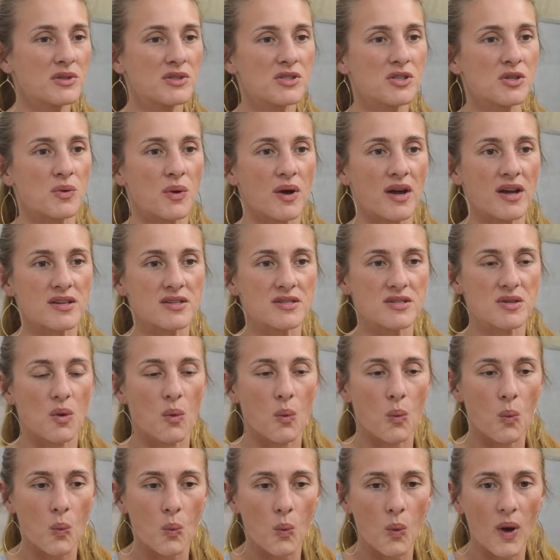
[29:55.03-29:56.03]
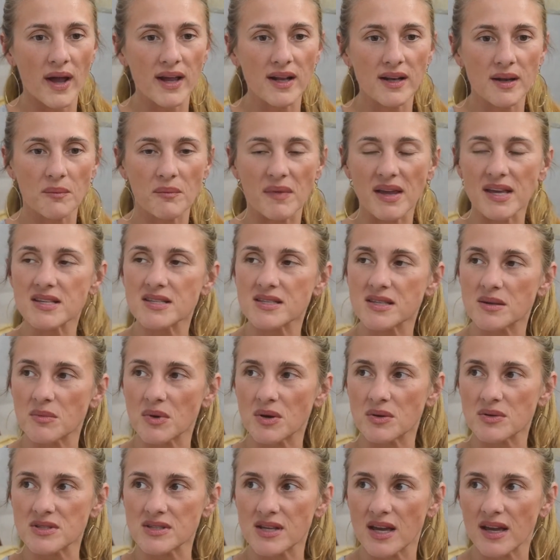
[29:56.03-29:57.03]
to us, what makes the
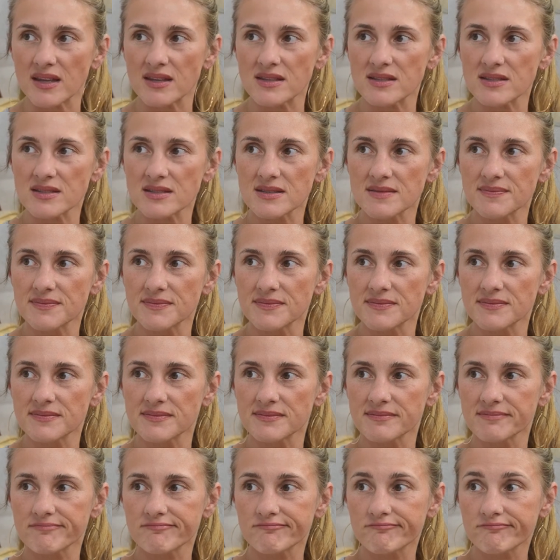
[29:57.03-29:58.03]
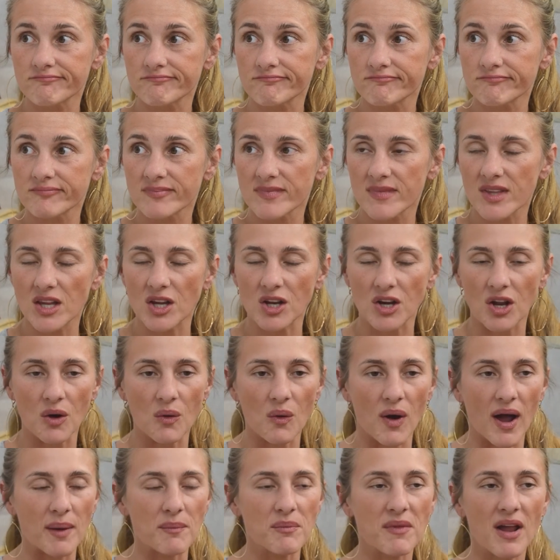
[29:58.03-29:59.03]
most sense? You know,
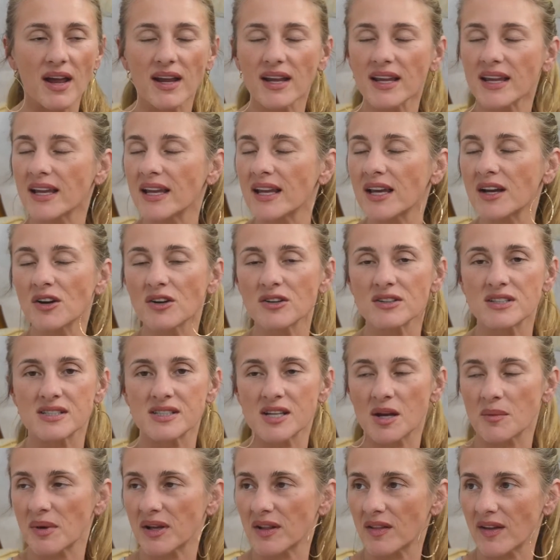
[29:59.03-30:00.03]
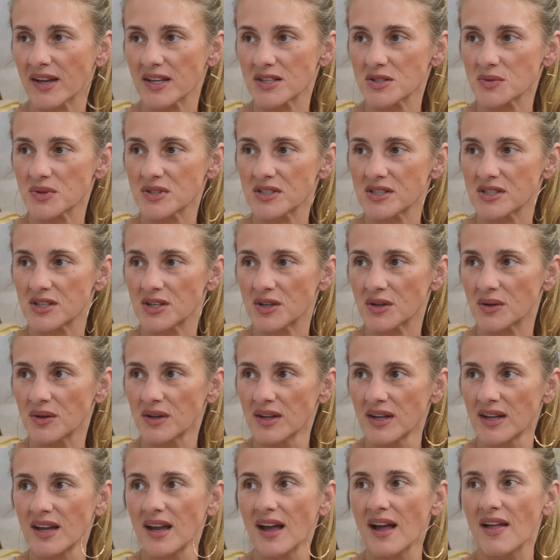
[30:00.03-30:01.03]
I'm not here to tell my clients what to do.
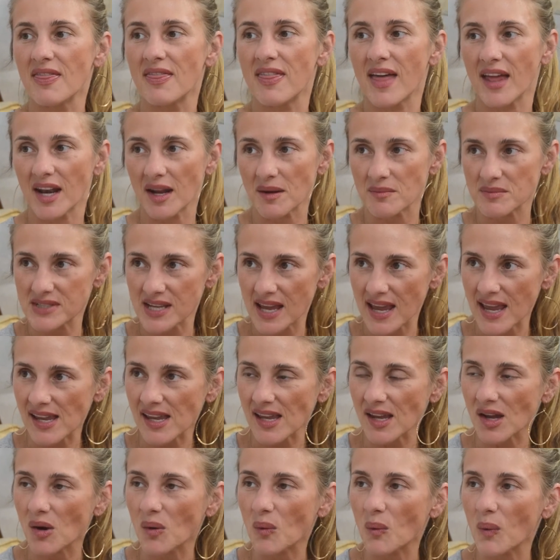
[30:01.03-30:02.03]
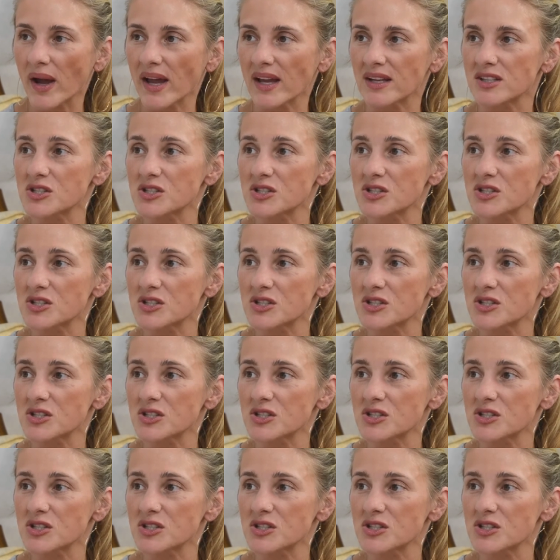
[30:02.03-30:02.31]
Then I'm taking away